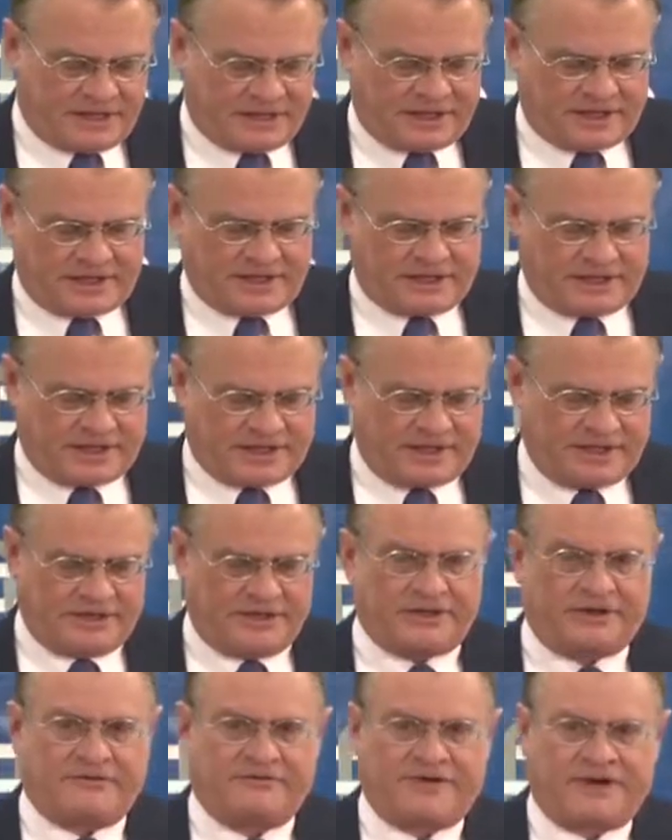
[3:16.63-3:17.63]
I don't
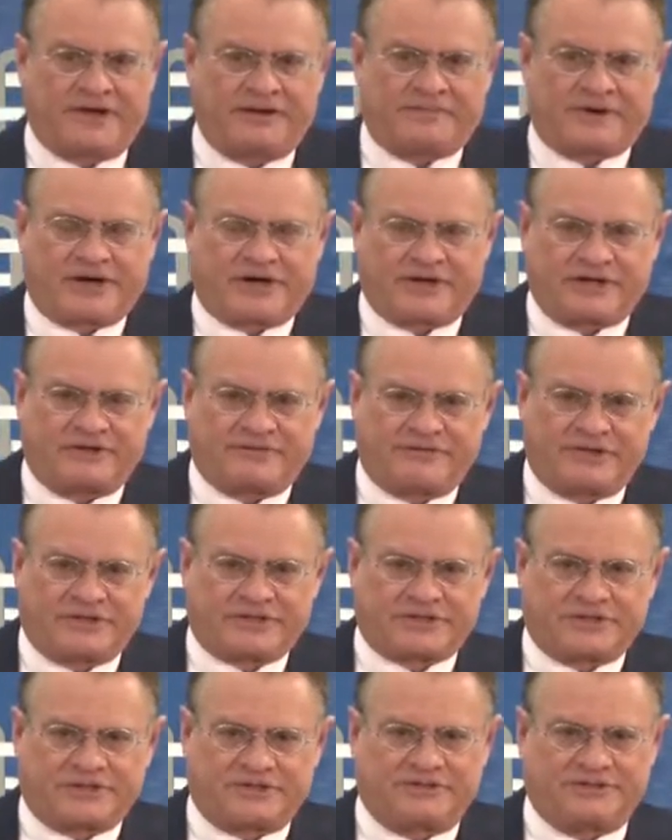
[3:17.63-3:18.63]
know of any American
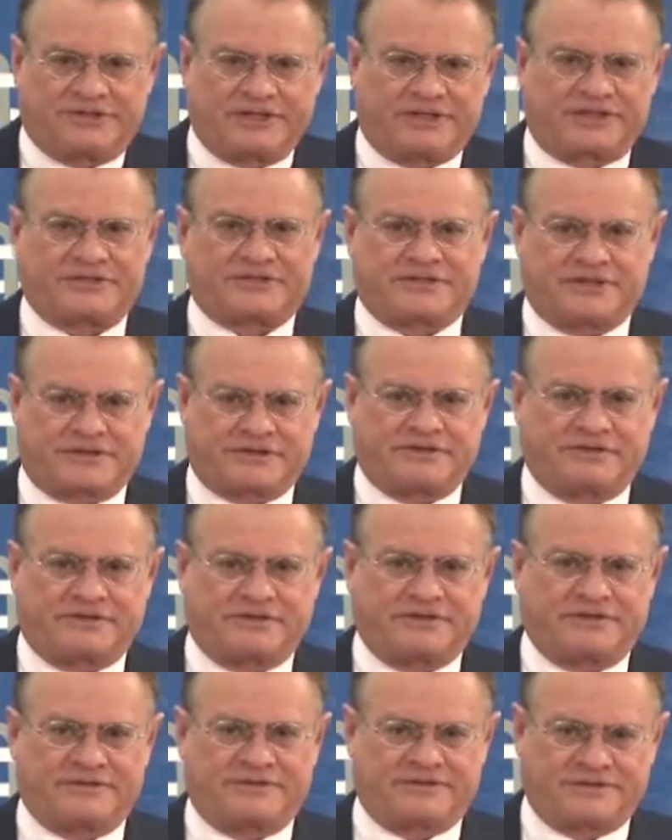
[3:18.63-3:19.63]
official who thinks they're
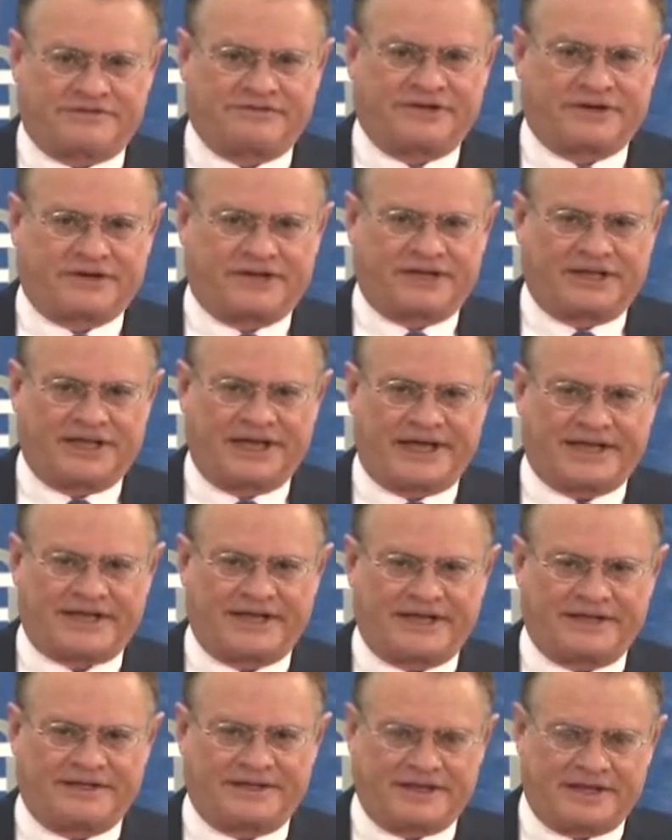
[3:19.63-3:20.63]
severely
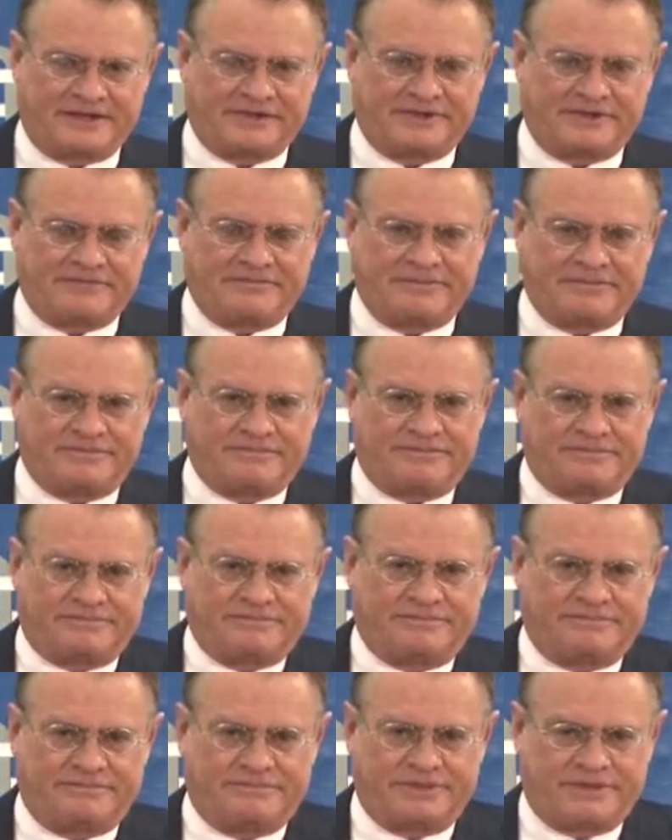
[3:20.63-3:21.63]
lacking in that. There's
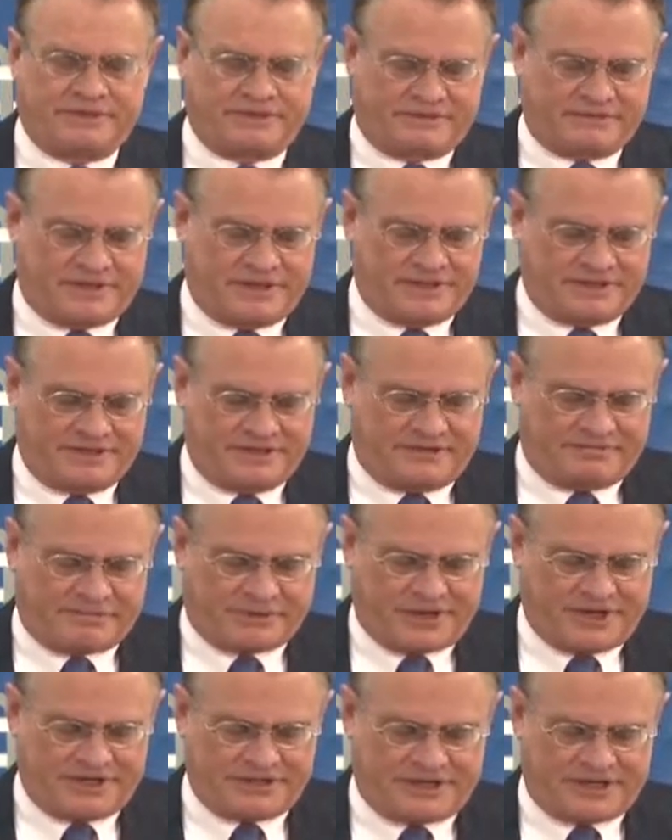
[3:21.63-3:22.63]
been a great deal of
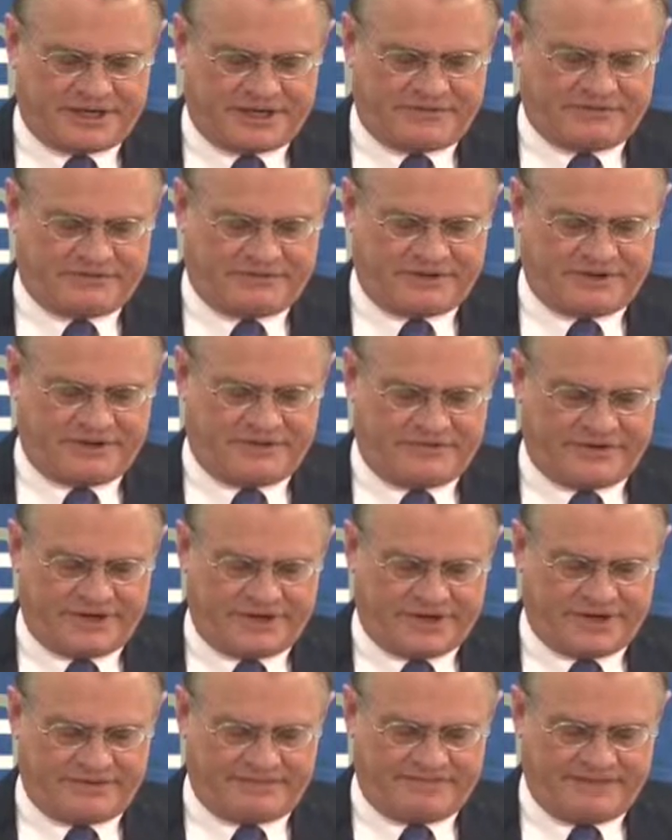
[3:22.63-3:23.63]
praise on how far they've
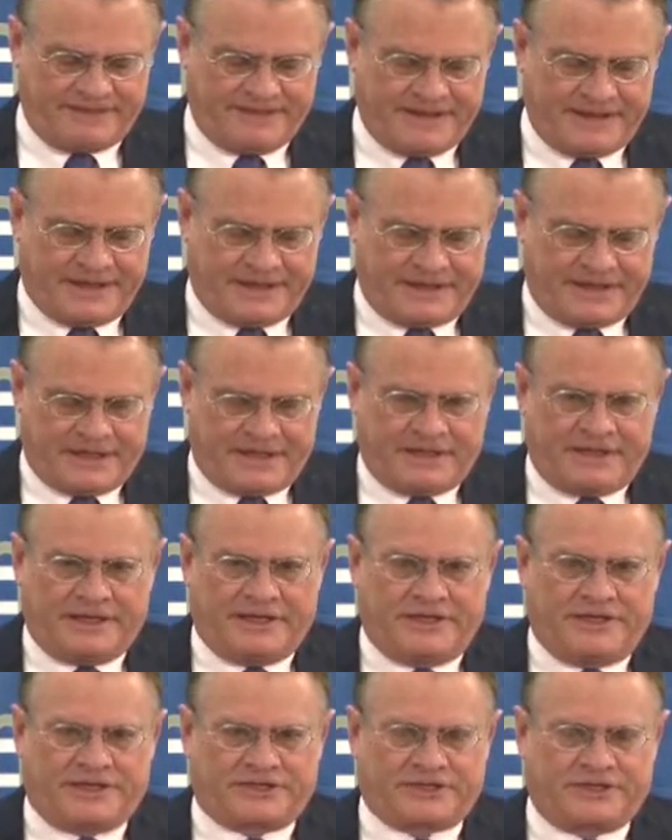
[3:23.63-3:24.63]
gone.
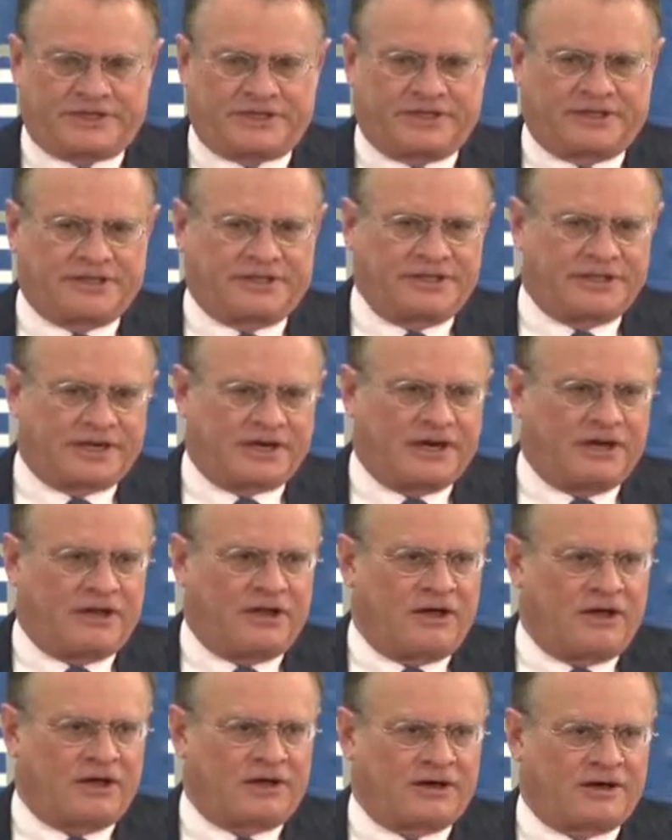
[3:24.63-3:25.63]
It took a little
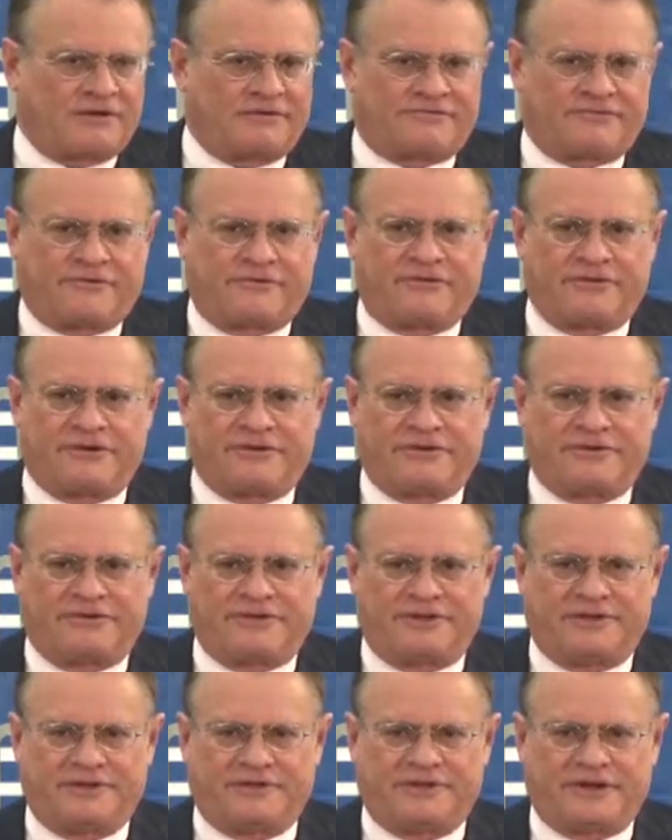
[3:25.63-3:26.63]
longer for
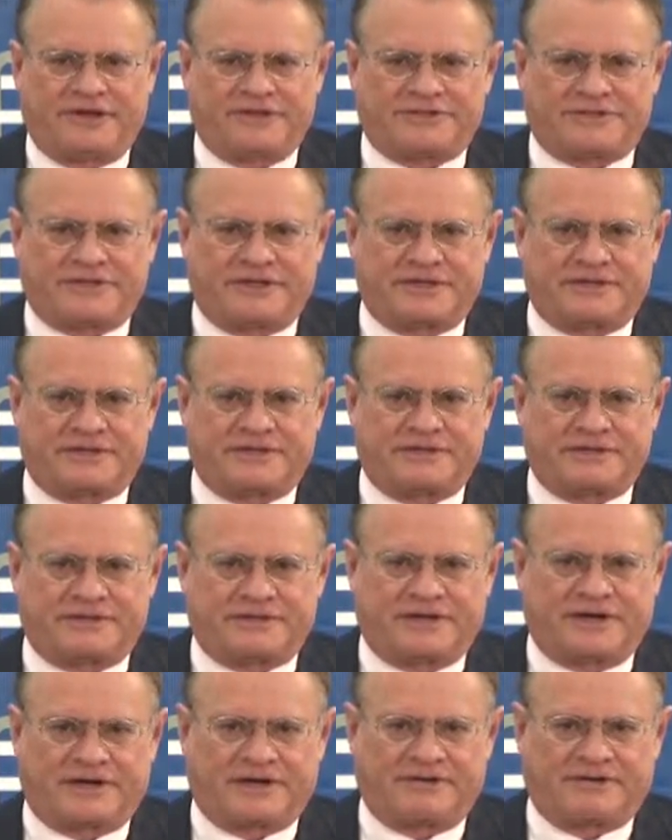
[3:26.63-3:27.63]
the U.S. and
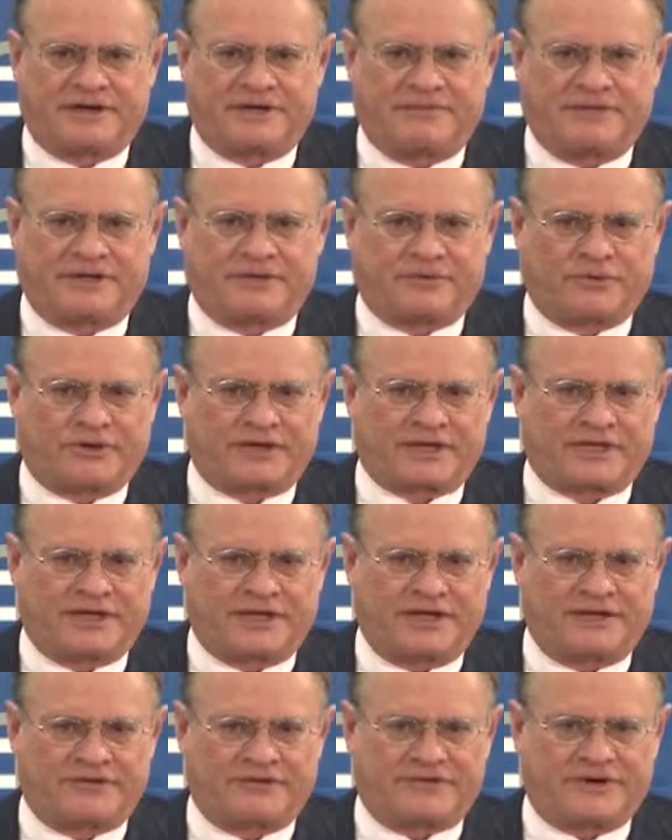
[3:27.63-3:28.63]
Saudi Arabia to work
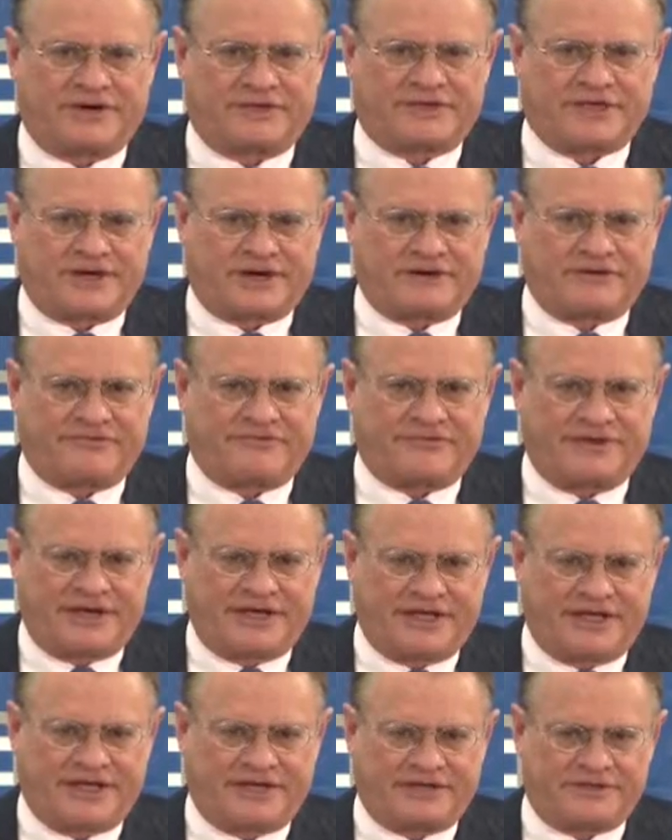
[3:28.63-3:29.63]
together on terror
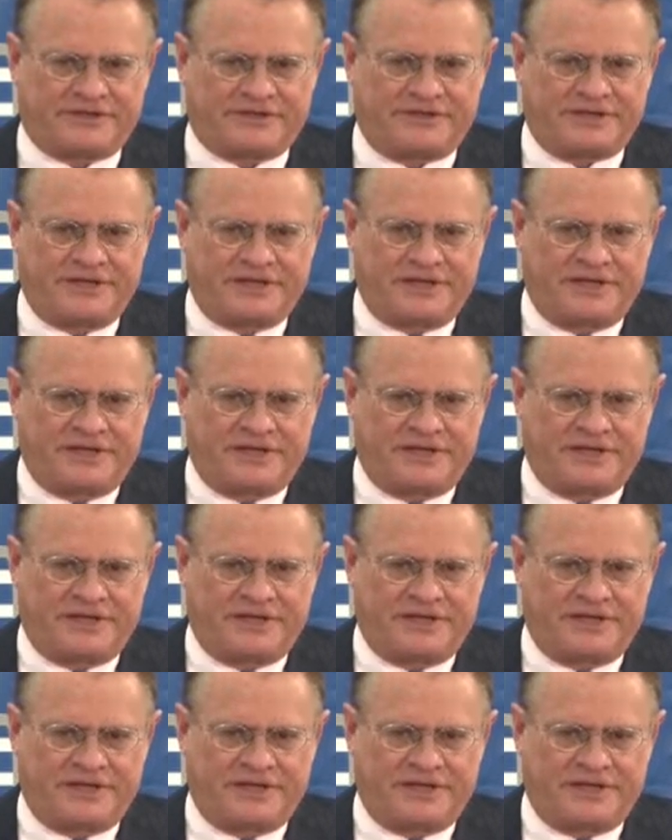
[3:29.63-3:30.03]
finance.